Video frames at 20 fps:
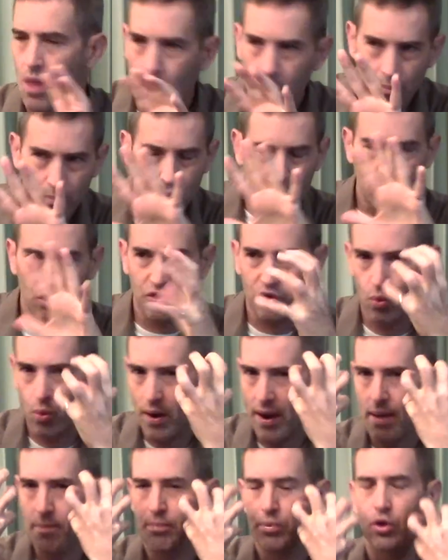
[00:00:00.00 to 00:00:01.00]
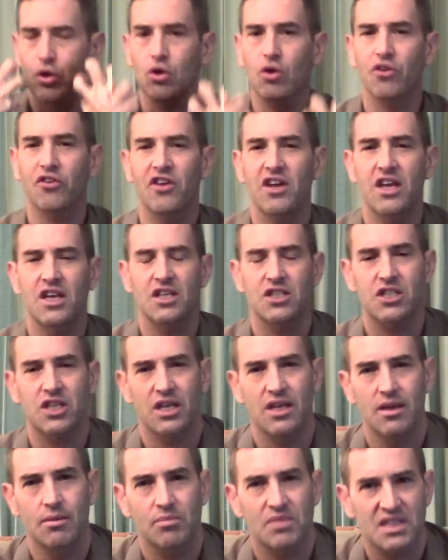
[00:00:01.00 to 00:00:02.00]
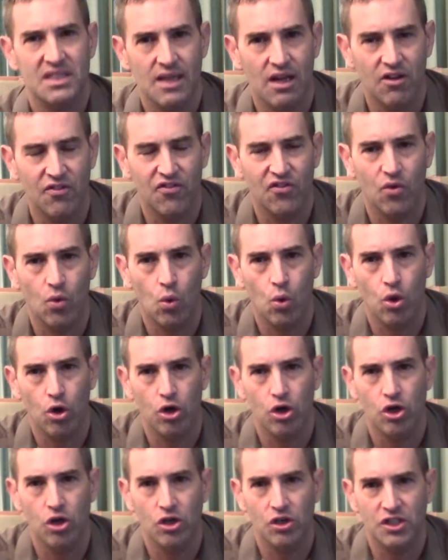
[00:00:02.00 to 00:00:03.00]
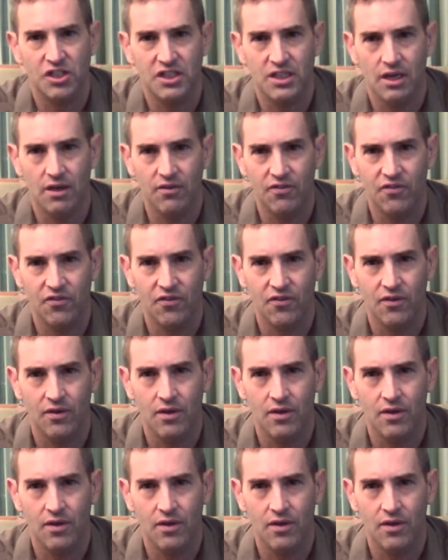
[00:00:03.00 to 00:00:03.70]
pulled away, pulled into himself or herself.